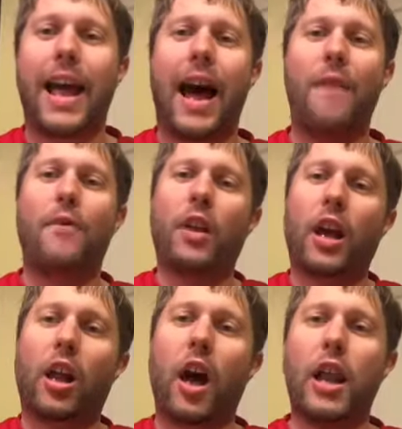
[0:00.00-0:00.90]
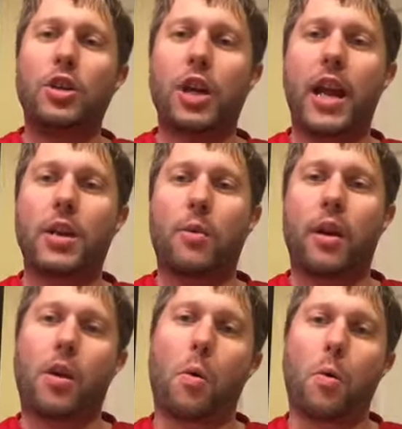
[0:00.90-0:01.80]
I feel like a lot of
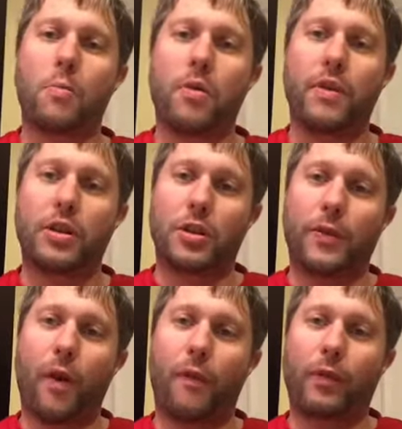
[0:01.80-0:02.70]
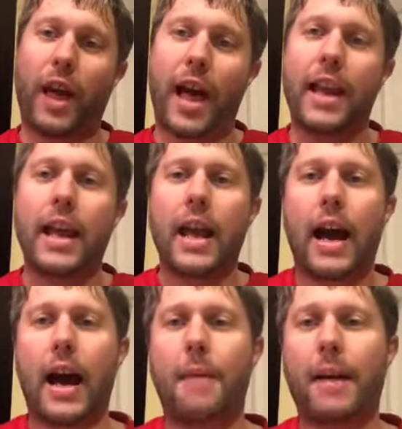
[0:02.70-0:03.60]
January horror movies just fall flat.
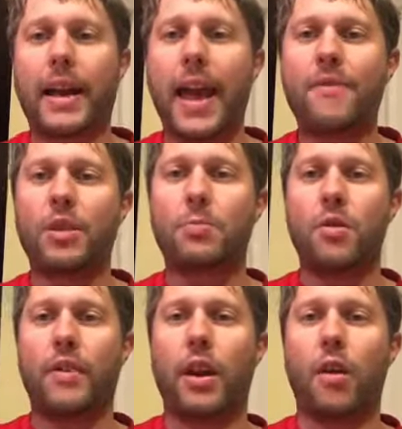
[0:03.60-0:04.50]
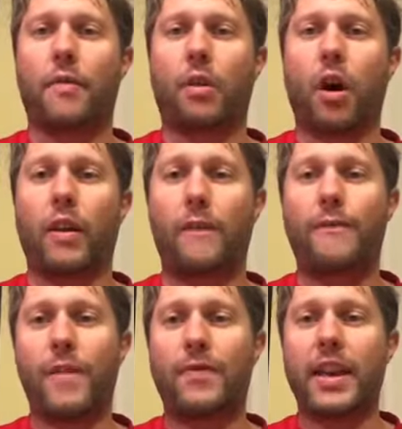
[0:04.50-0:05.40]
I gave this movie overall a
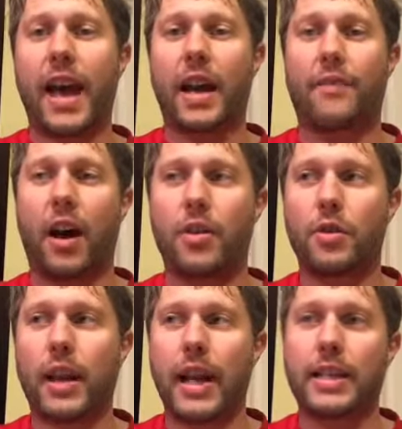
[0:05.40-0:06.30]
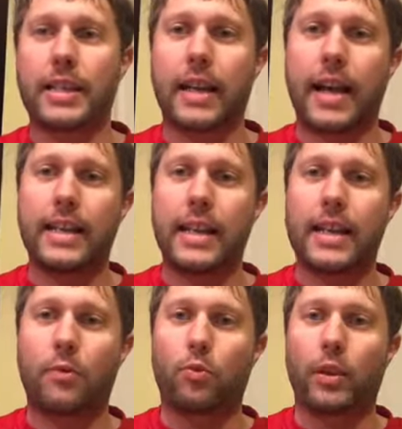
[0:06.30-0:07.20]
50 out of 100. I
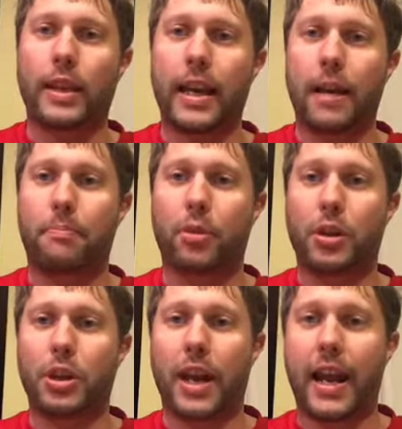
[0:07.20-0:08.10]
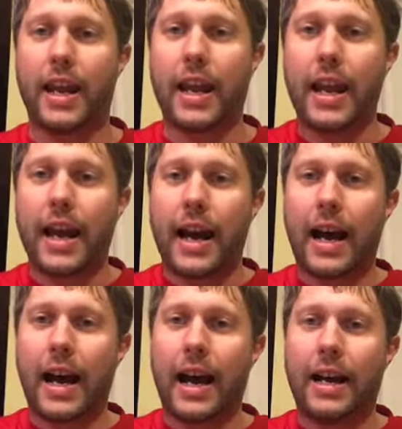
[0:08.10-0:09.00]
didn't really appreciate
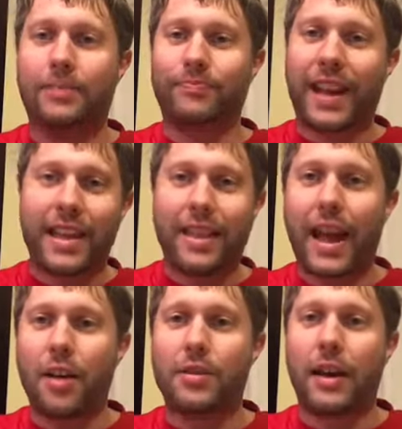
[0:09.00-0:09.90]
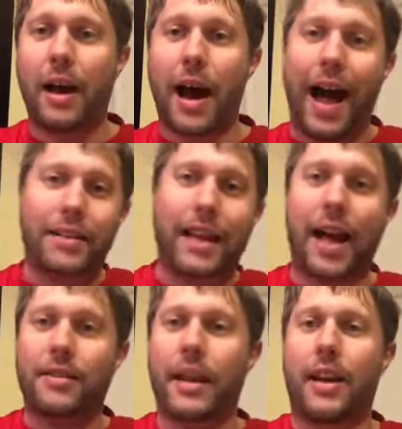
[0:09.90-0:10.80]
anything else
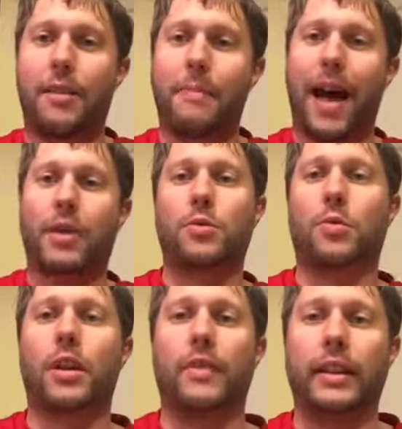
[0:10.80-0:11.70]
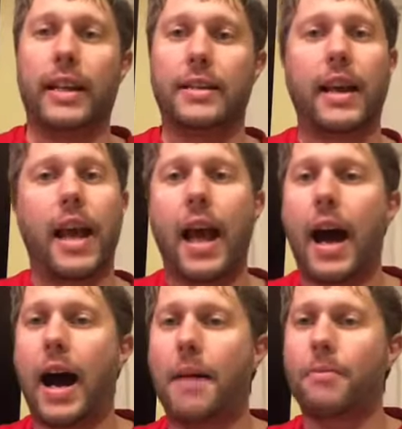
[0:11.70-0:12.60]
outside of the backstory of Elise.
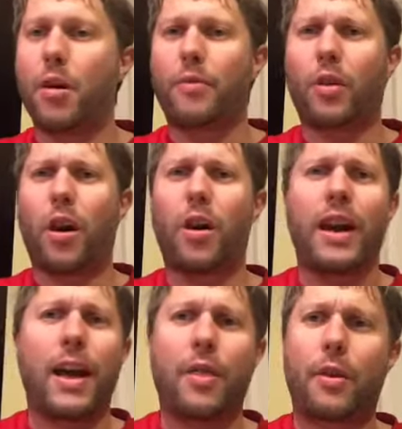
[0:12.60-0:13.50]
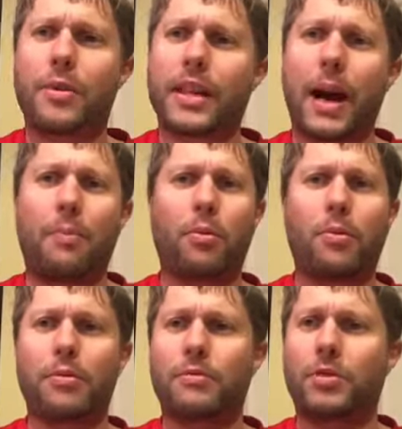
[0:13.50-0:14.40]
Overall, there was a couple
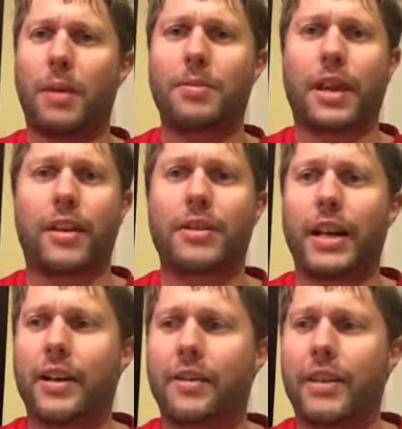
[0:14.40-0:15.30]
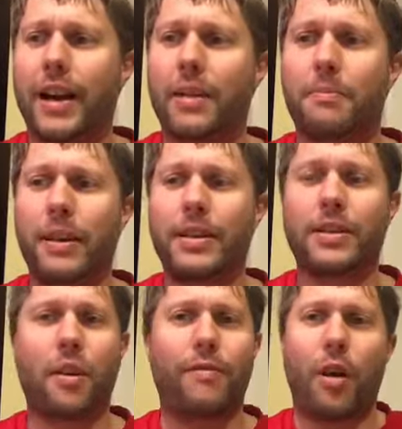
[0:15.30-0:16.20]
little jump scares here and there, but
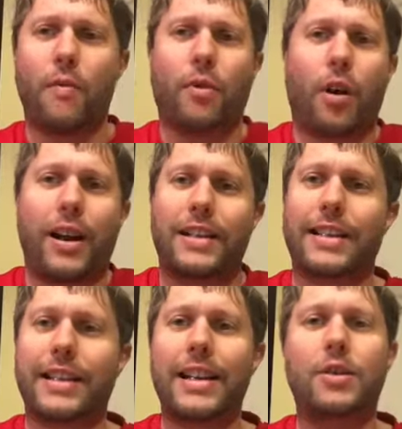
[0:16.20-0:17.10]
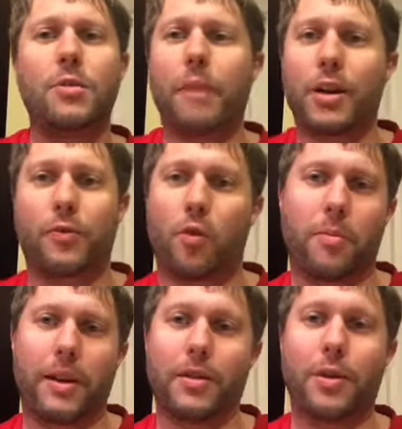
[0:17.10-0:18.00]
just overall, it didn't do much for
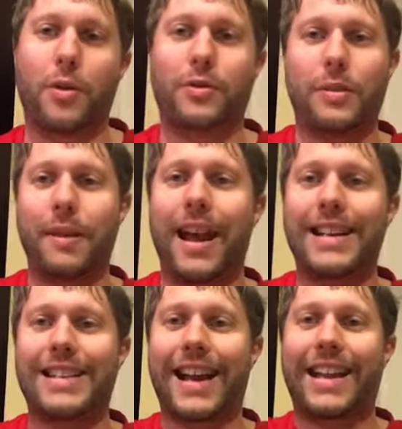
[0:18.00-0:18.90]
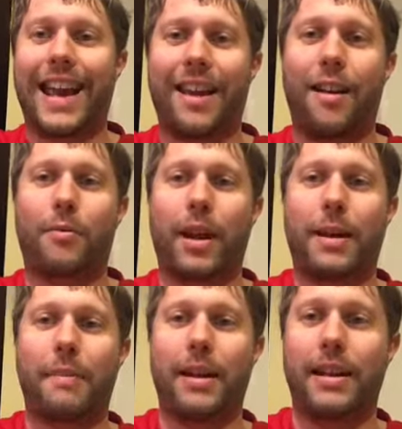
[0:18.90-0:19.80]
me. So to me, I cannot
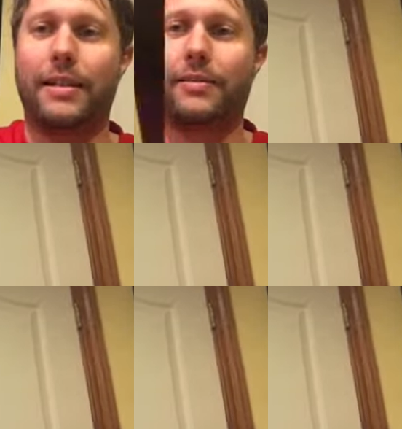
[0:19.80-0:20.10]
recommend it.